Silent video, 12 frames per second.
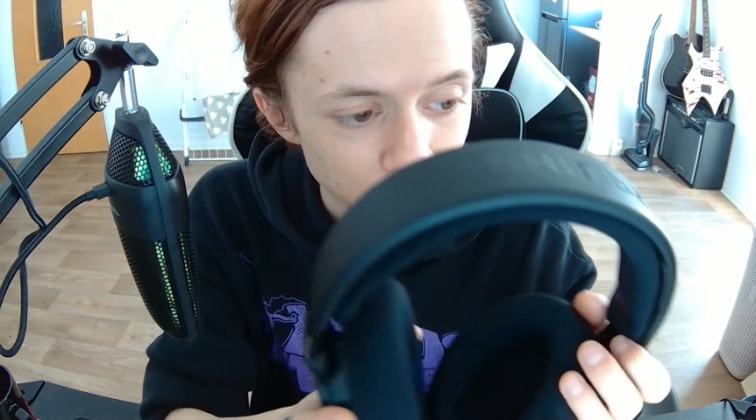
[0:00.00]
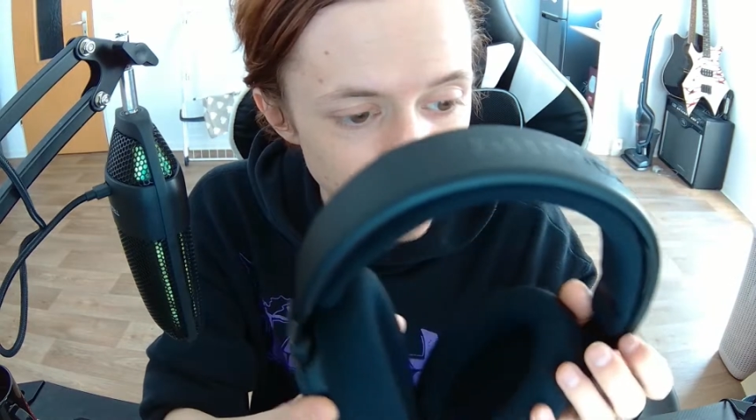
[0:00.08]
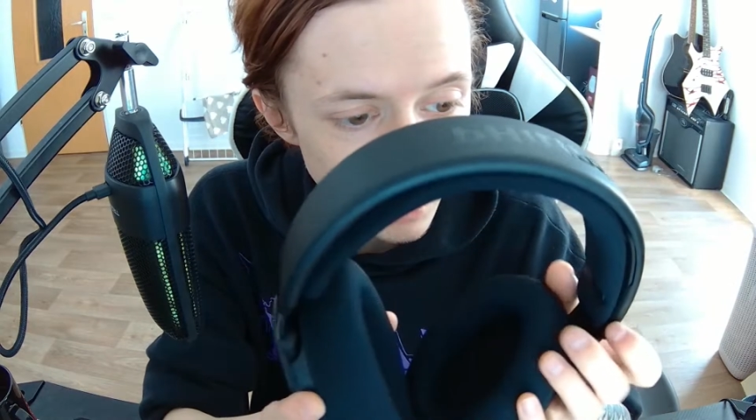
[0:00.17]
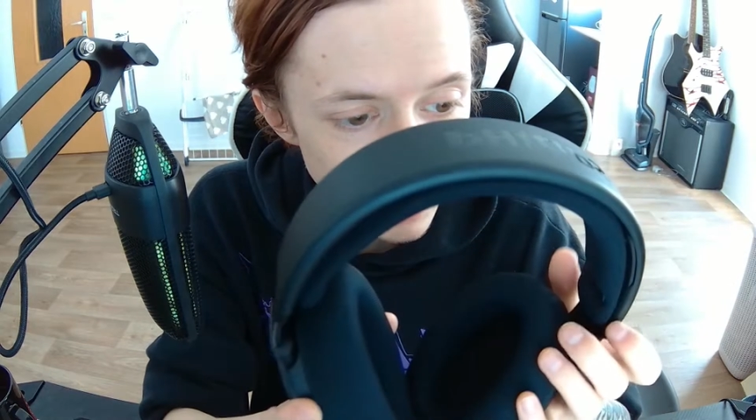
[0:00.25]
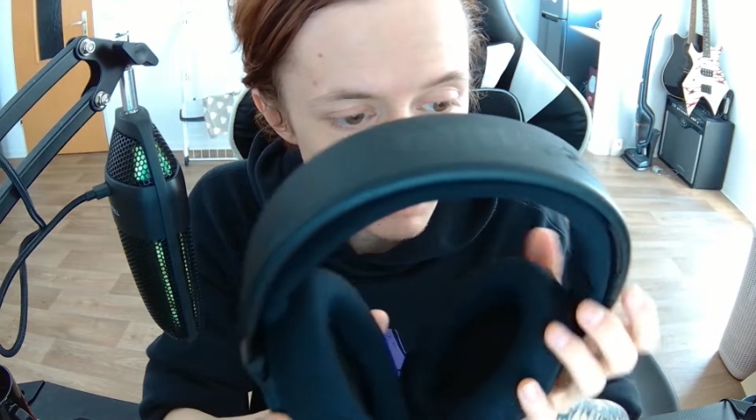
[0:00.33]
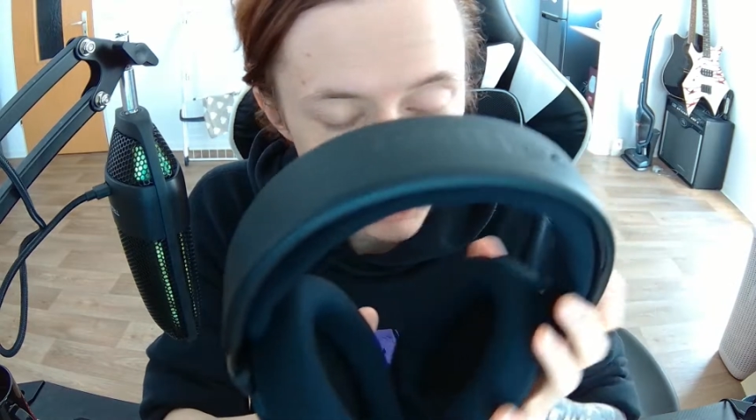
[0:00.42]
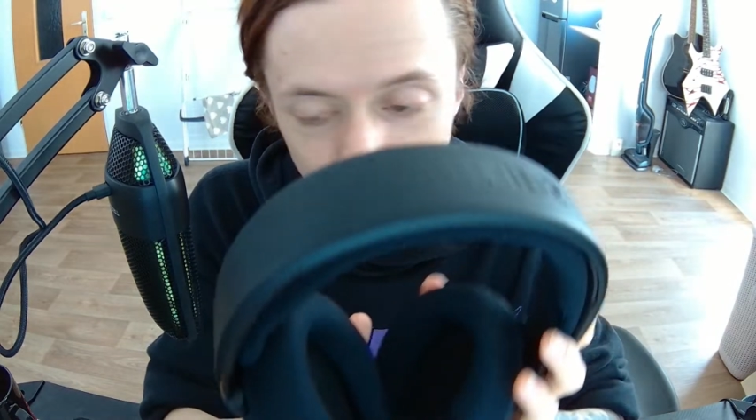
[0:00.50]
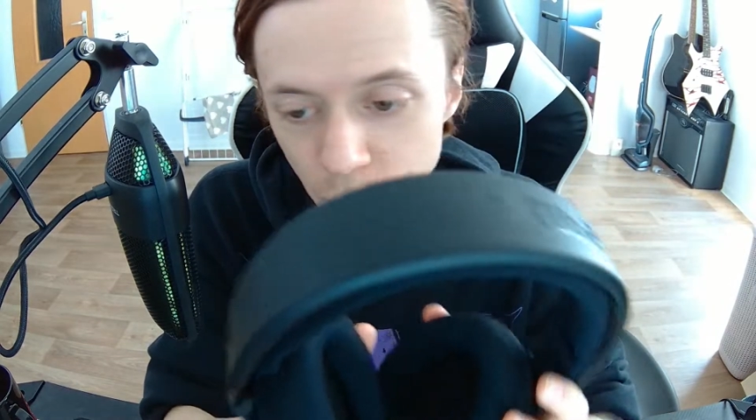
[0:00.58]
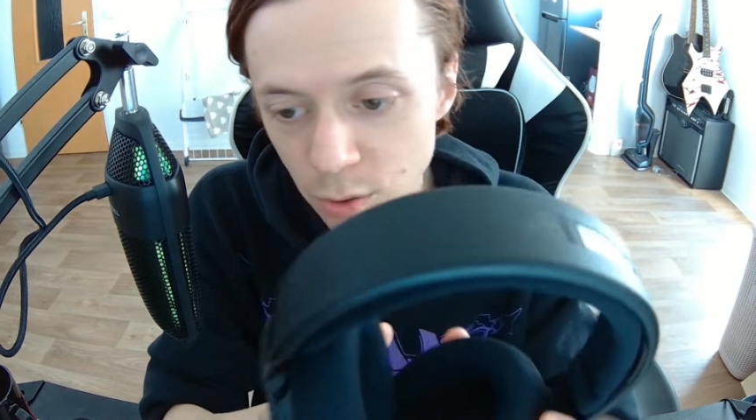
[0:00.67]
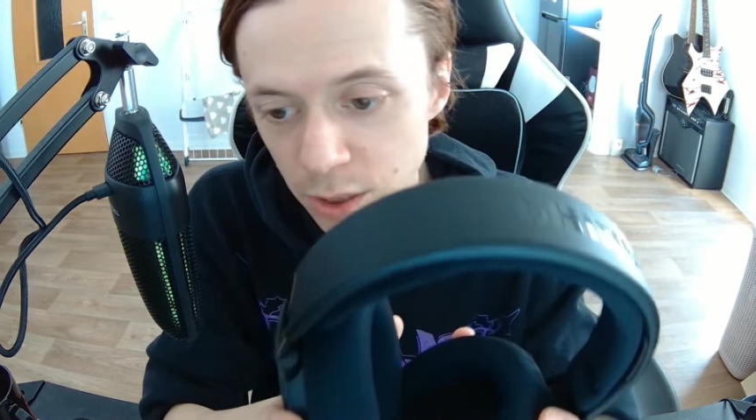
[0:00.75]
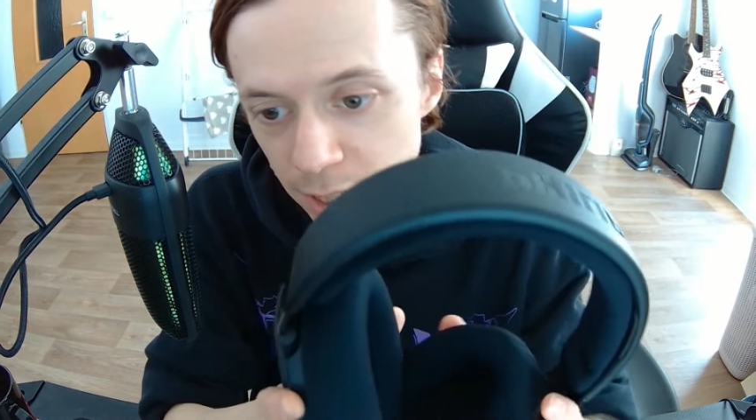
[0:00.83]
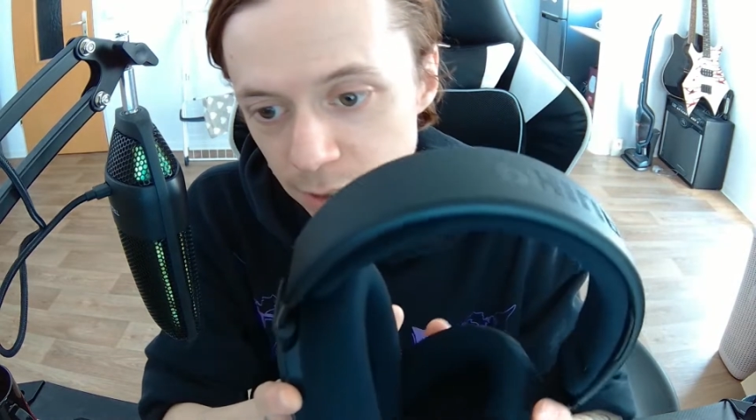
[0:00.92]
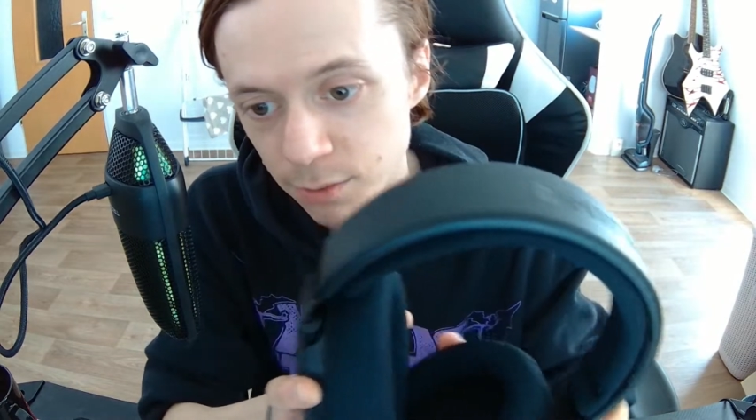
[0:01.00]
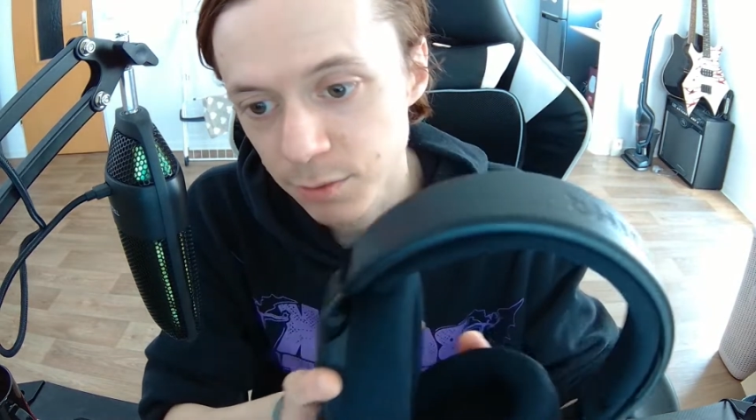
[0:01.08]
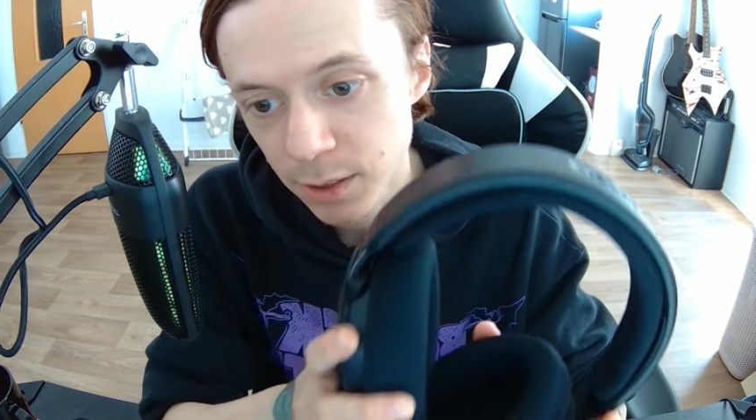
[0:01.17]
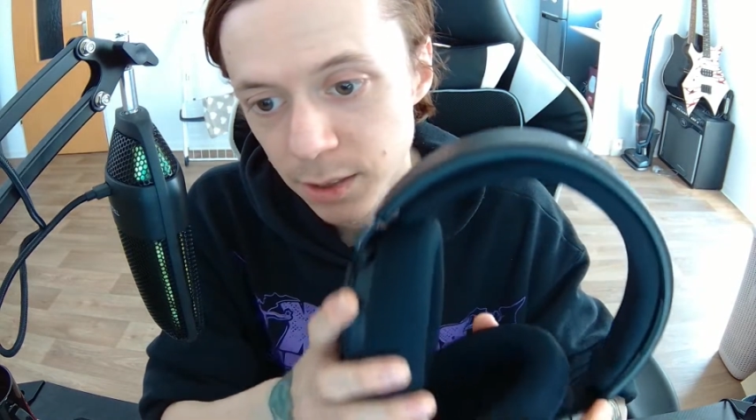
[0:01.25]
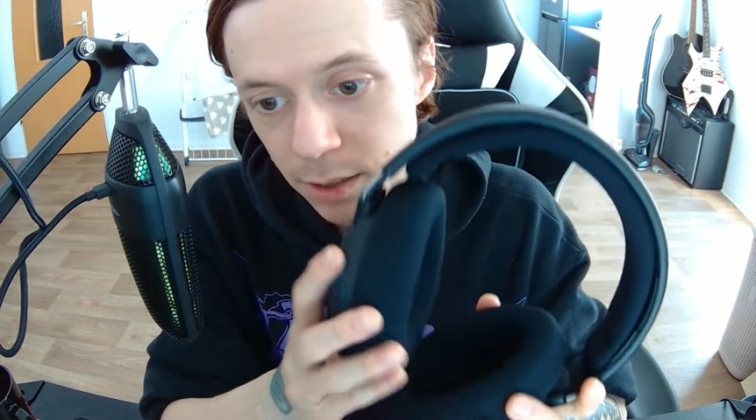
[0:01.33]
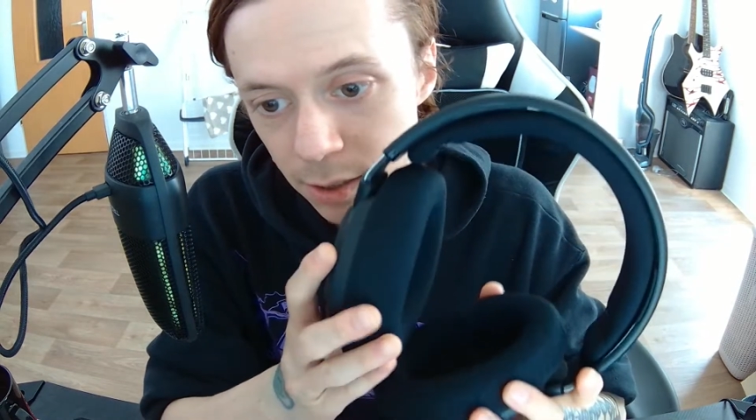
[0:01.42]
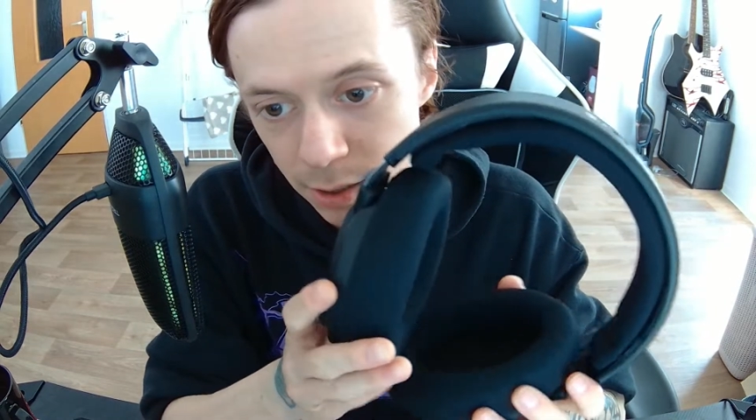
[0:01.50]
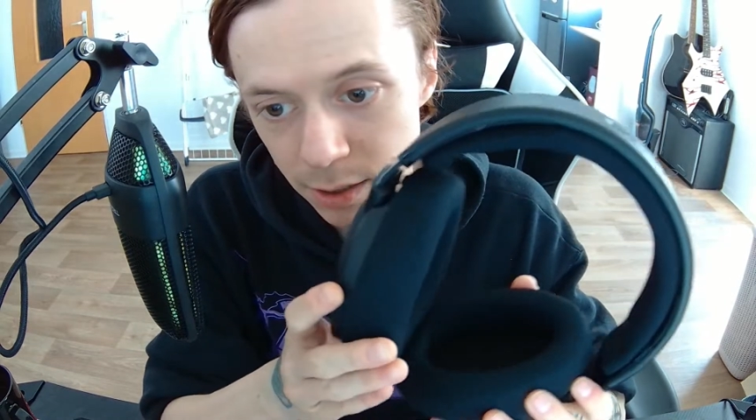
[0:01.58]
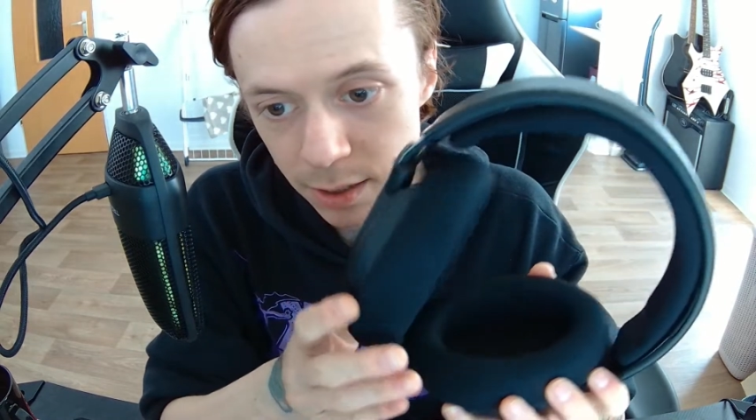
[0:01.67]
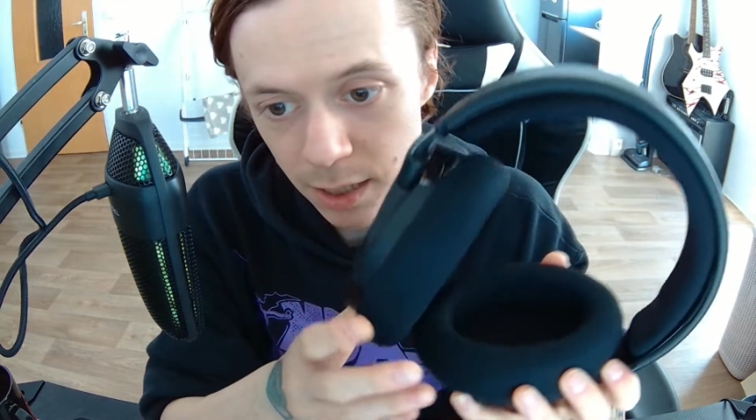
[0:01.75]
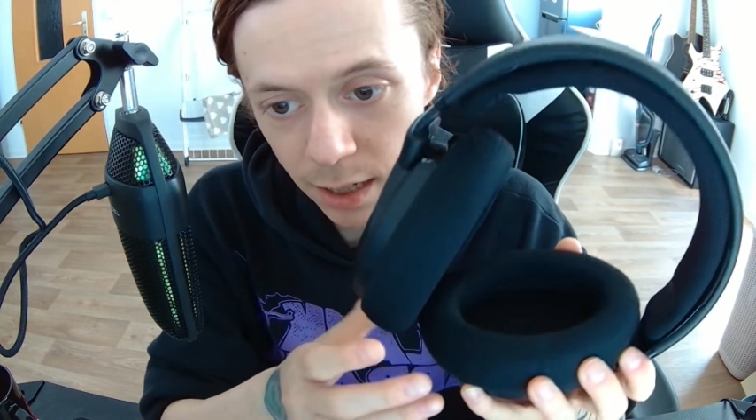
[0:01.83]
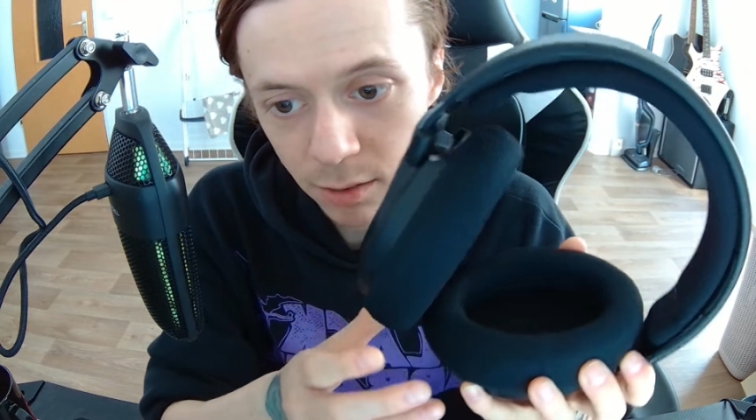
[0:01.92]
You won't have
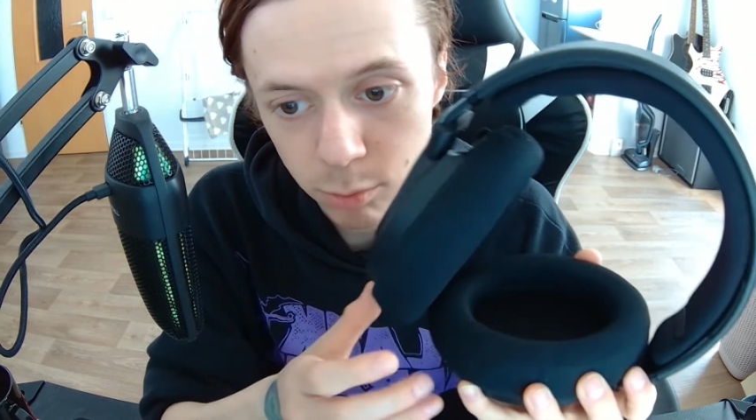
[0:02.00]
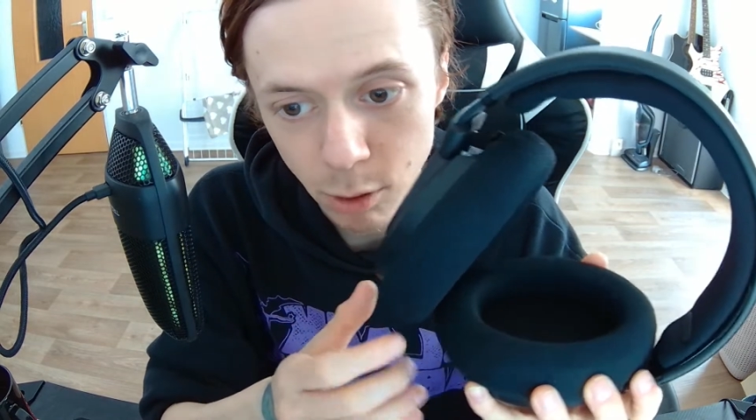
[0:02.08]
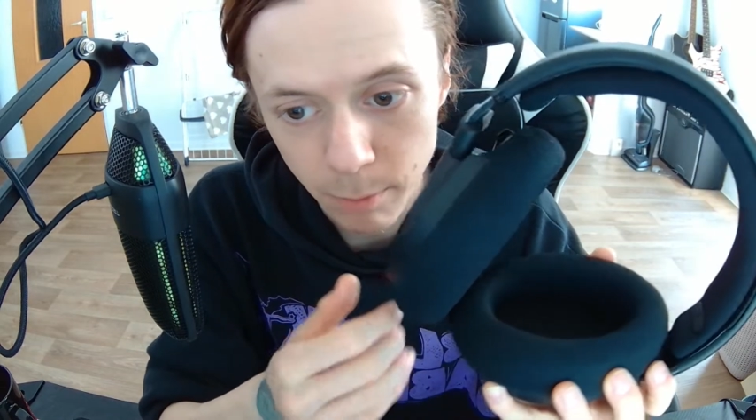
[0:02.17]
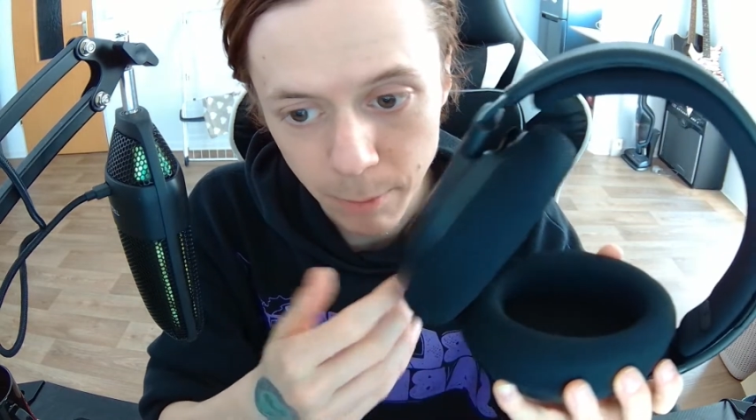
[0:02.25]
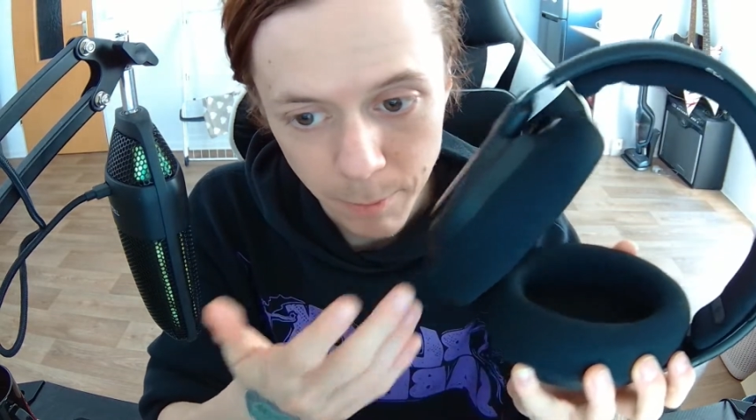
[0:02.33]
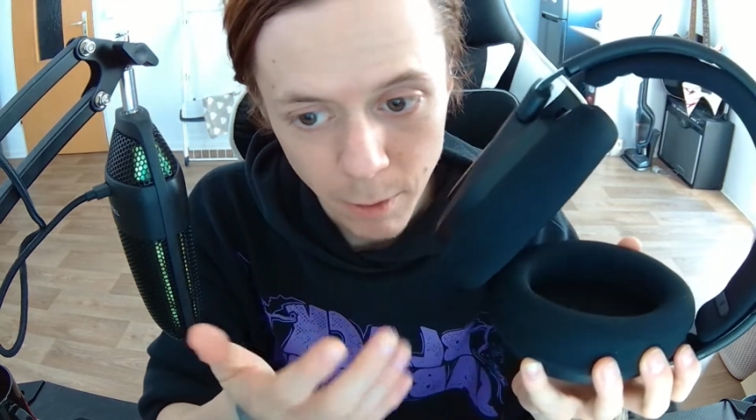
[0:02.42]
this kind of problem